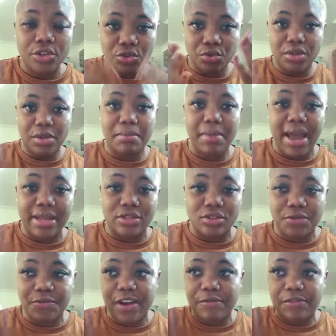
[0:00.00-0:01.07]
Do the math
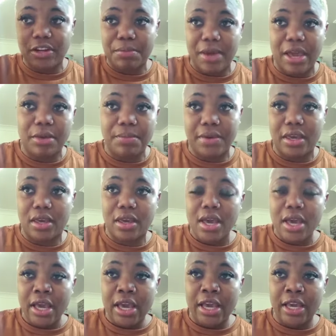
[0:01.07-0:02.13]
of having a baby
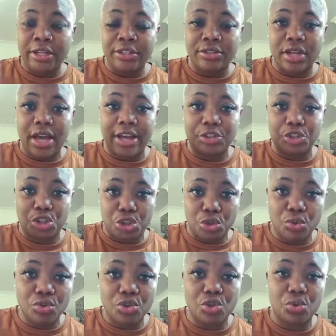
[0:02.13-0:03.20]
in
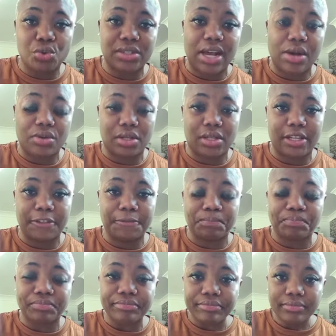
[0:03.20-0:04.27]
June
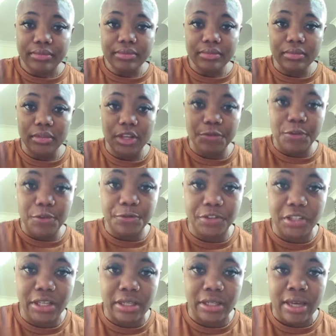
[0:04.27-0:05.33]

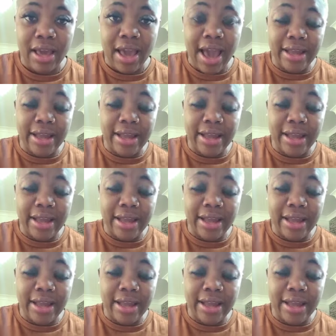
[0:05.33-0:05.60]
2015,